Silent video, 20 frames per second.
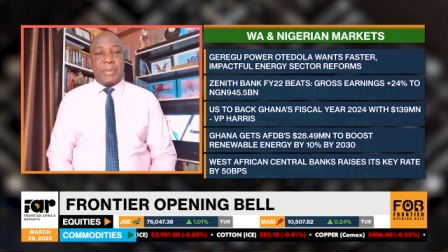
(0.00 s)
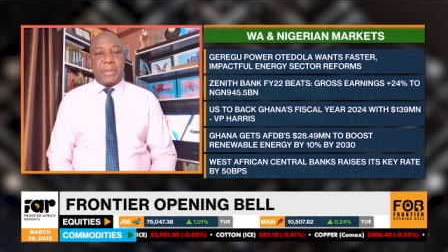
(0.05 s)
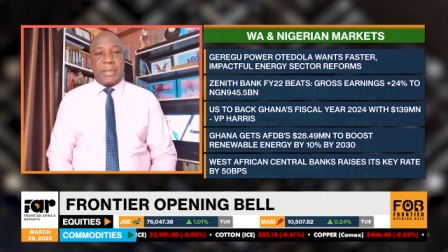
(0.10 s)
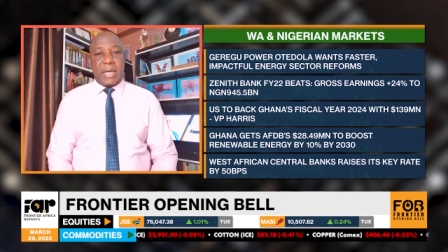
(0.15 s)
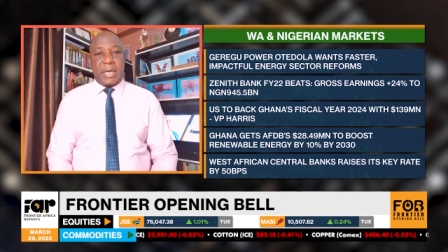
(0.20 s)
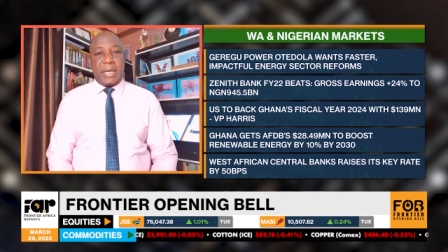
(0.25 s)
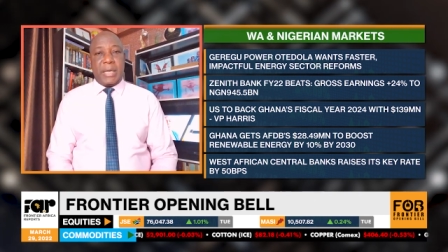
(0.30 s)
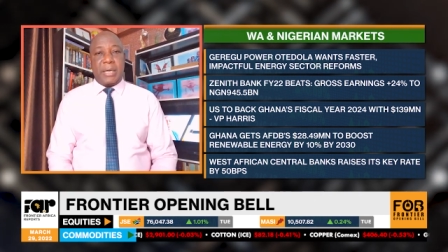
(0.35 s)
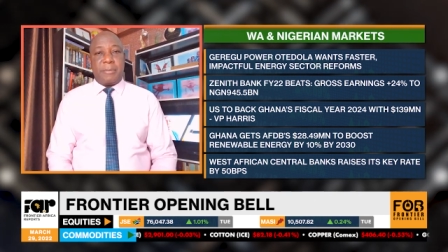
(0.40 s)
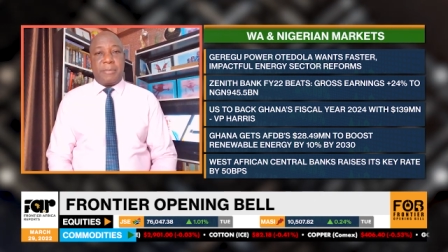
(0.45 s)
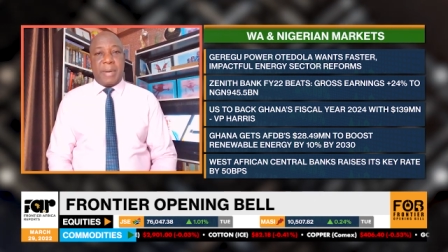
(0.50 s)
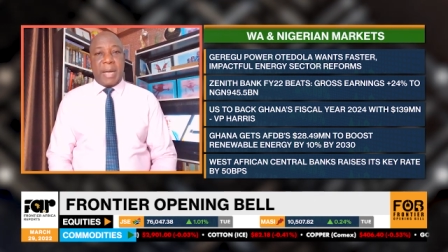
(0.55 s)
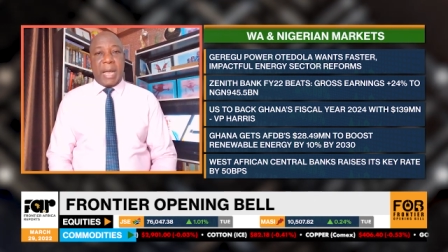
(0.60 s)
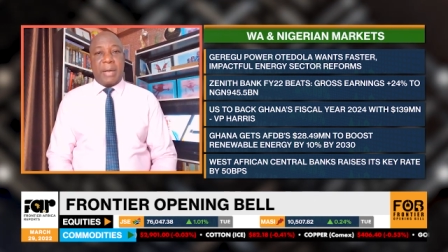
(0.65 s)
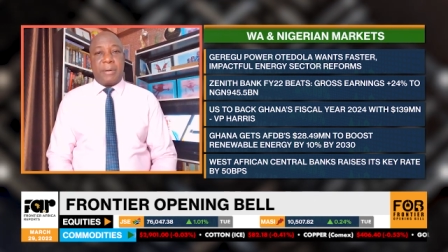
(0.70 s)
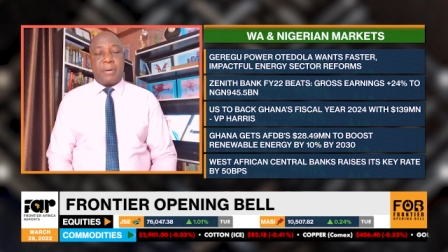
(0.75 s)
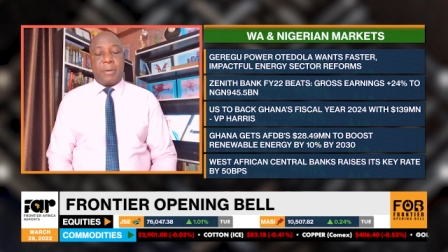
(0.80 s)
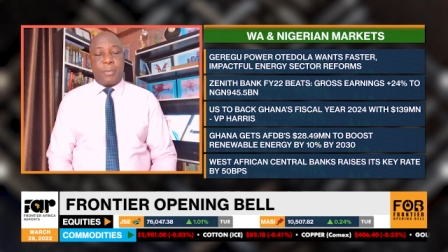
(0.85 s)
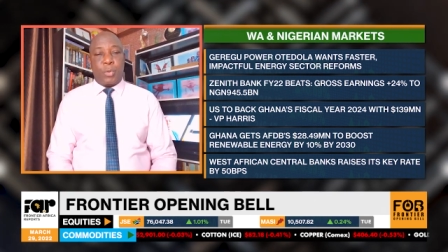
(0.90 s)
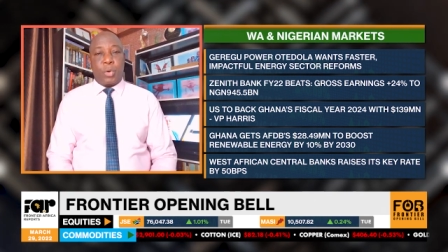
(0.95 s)
Zenith
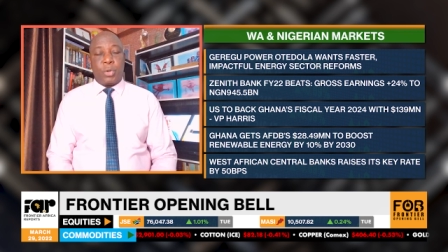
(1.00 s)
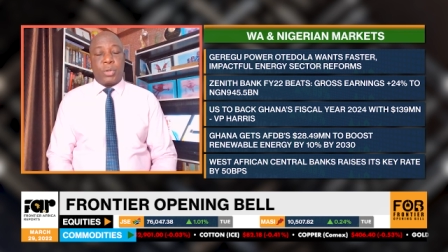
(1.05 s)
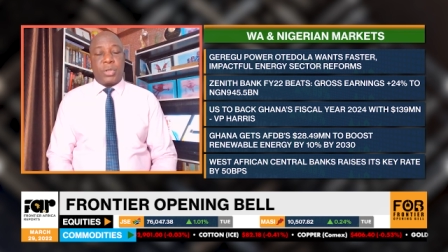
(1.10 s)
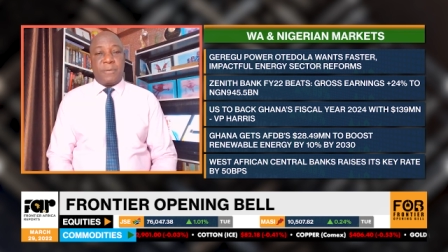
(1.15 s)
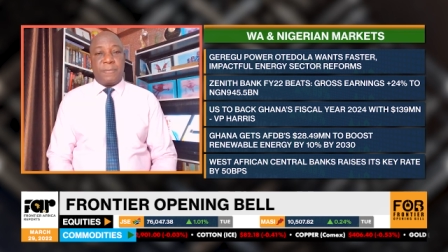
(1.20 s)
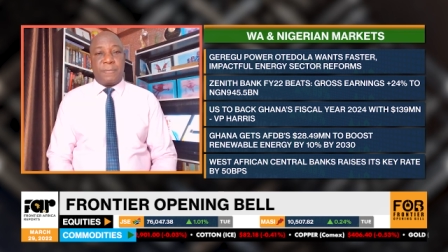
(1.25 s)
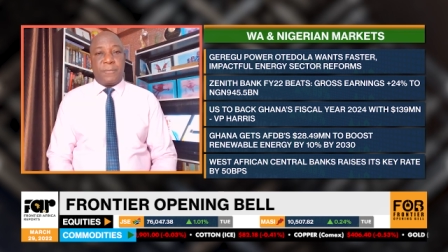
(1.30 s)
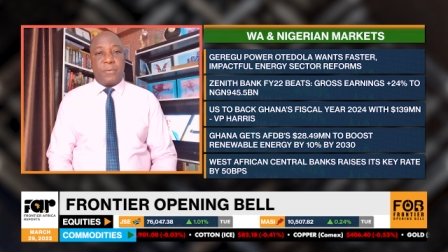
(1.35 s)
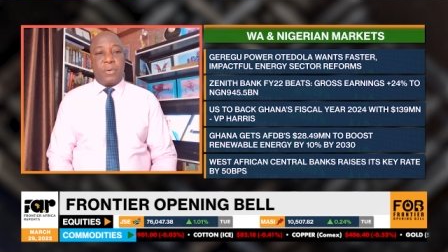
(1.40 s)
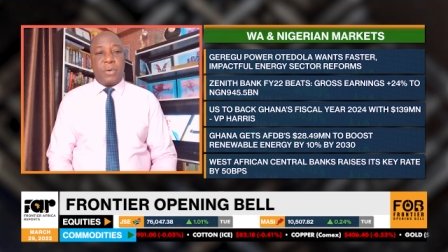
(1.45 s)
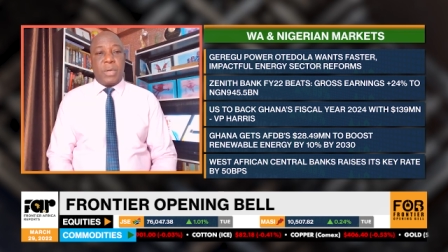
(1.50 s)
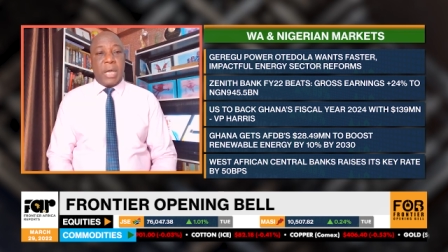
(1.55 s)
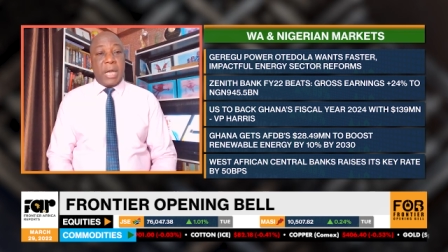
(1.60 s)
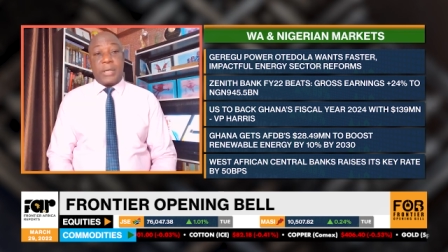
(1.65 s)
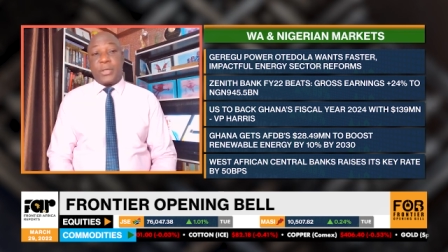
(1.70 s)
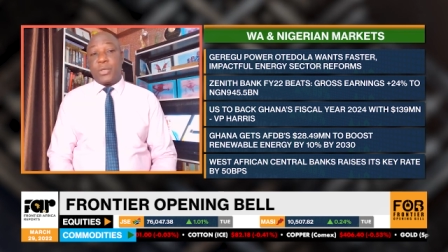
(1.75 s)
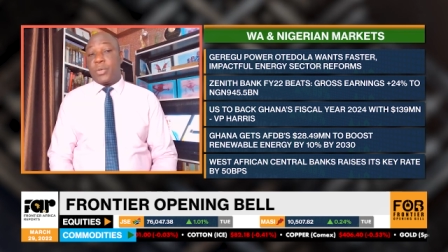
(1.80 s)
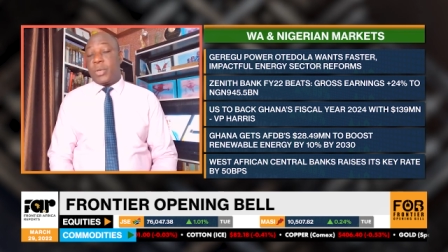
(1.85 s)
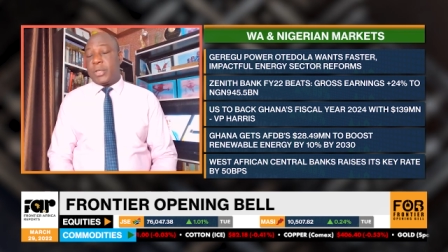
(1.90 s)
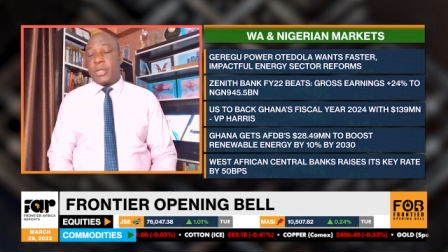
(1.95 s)
Bank, reporting full
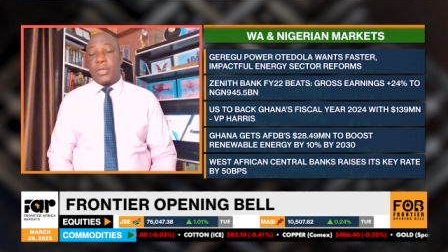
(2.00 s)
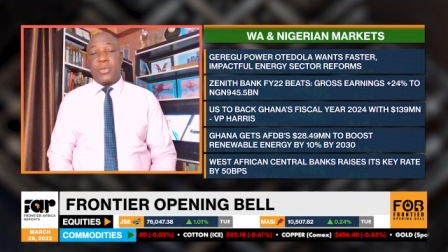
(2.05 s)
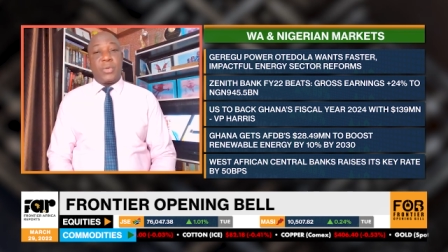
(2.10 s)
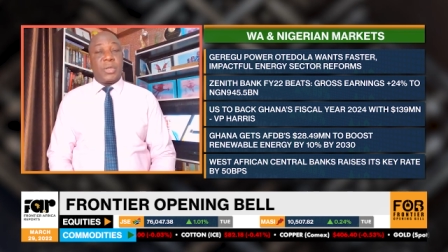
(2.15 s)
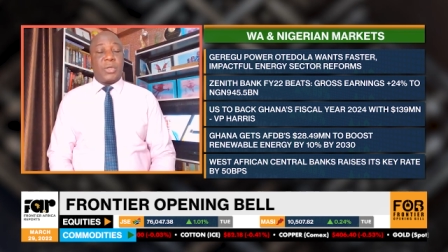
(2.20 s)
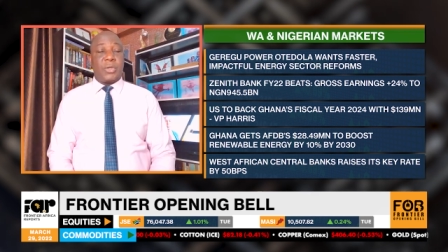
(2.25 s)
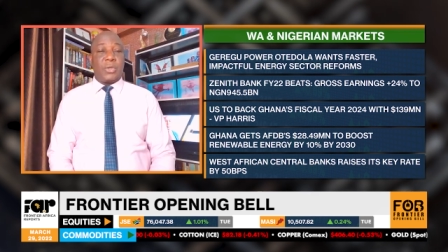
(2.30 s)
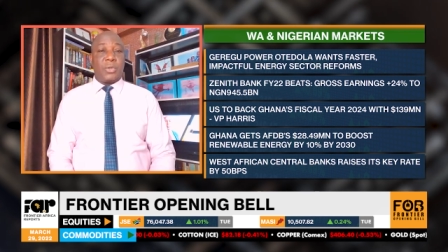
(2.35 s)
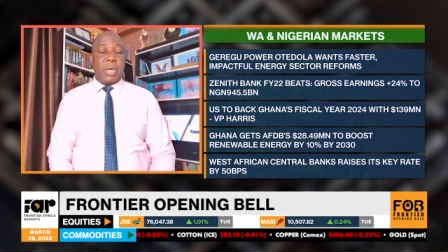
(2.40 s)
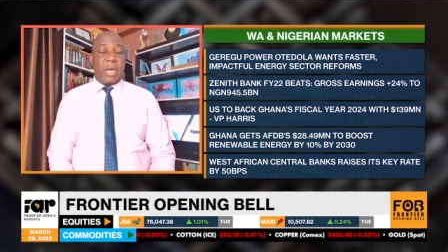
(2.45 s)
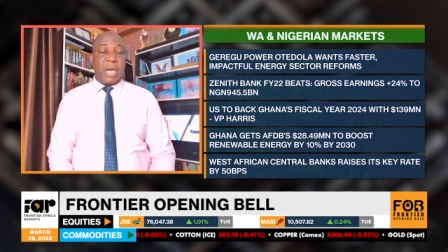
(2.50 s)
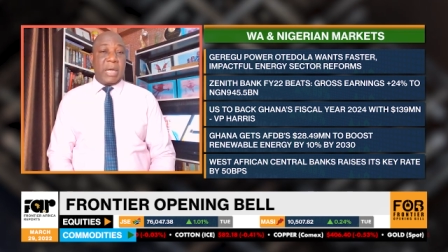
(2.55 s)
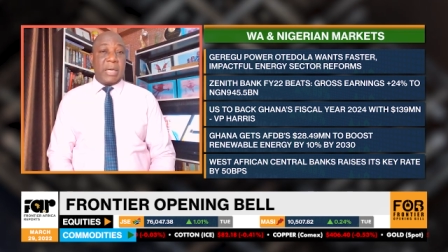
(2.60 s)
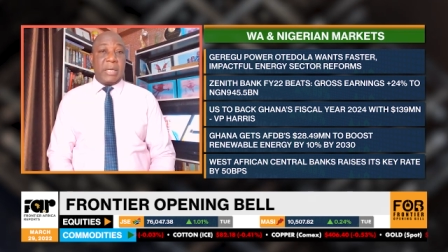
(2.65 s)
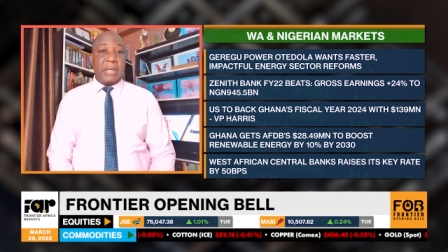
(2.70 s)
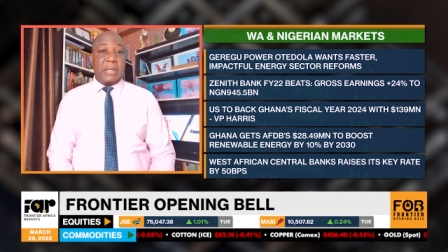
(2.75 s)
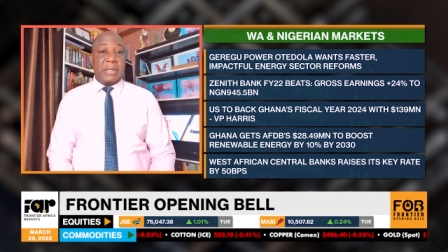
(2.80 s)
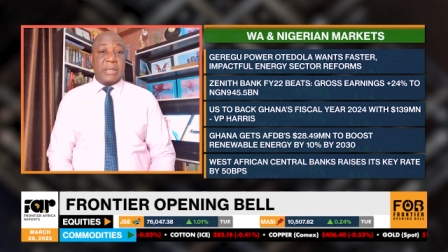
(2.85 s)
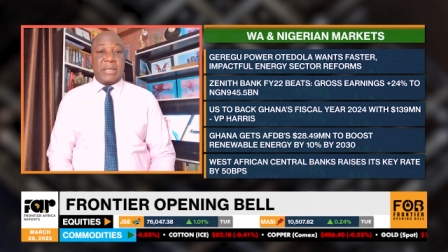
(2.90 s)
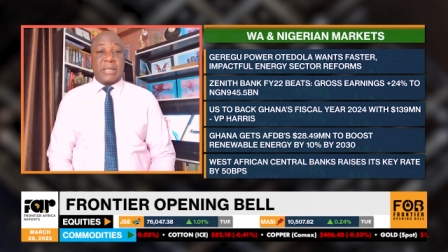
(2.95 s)
year 2022
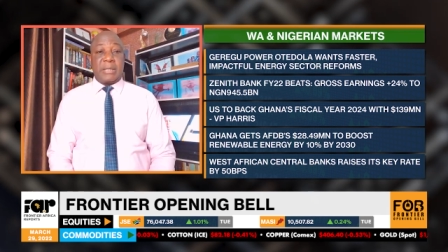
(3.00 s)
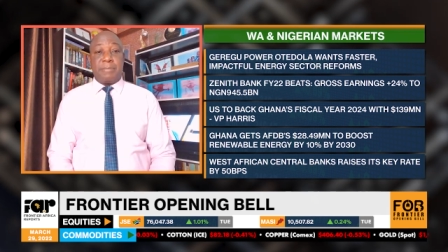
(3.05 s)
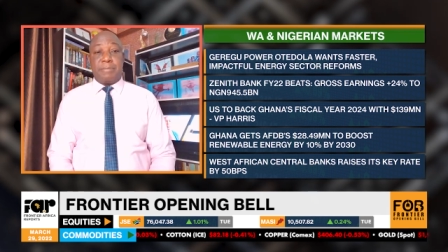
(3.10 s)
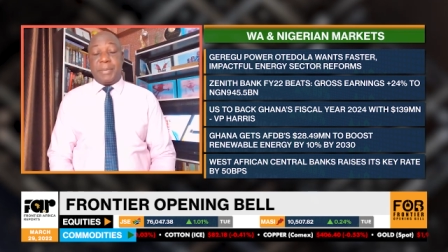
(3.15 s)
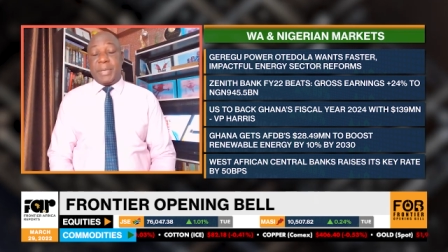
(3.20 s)
earnings,